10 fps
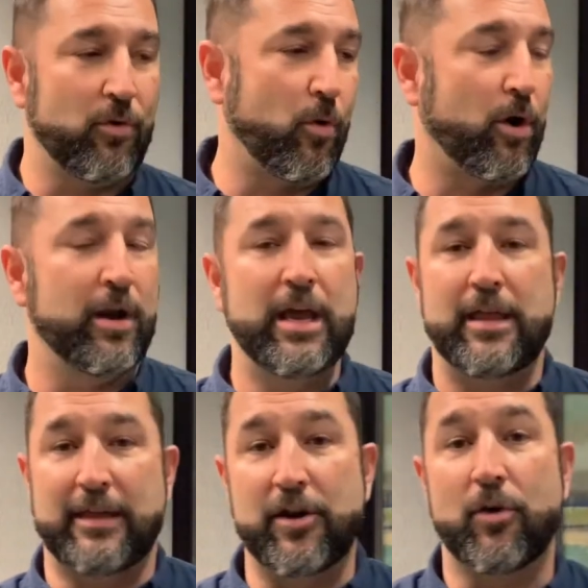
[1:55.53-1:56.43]
or
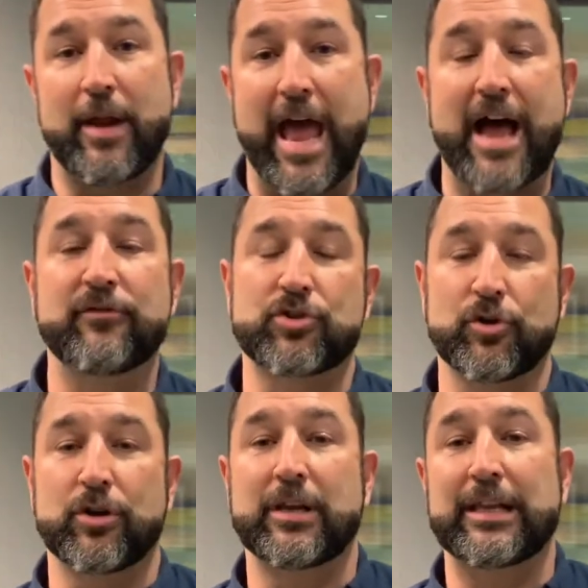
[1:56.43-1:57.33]
they don't have
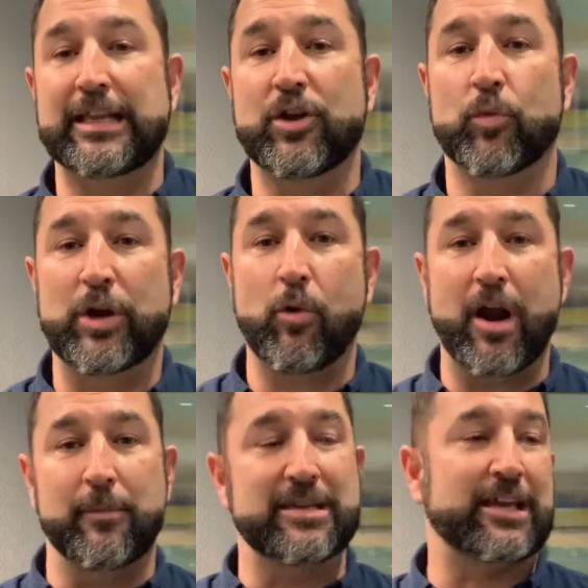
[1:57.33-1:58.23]
certain legal
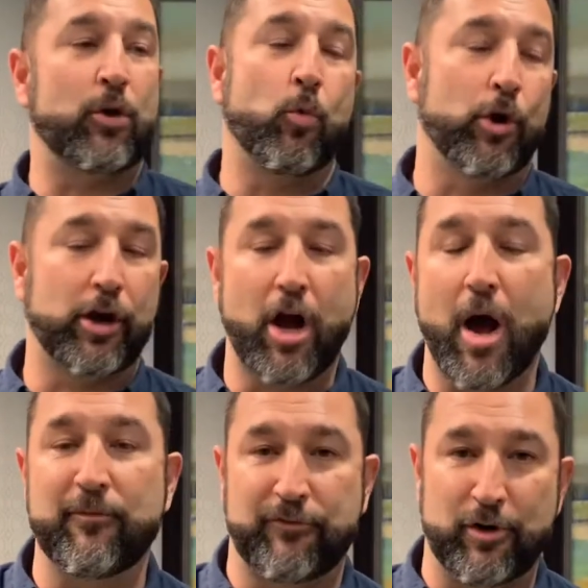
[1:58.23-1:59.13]
requirements like work
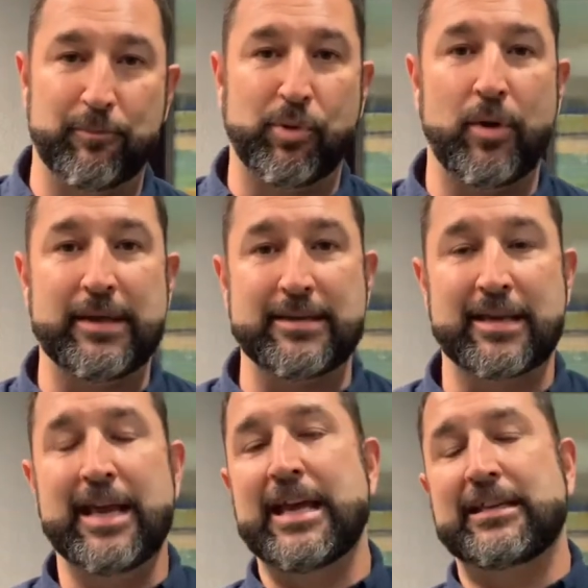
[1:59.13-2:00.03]
comp for employees.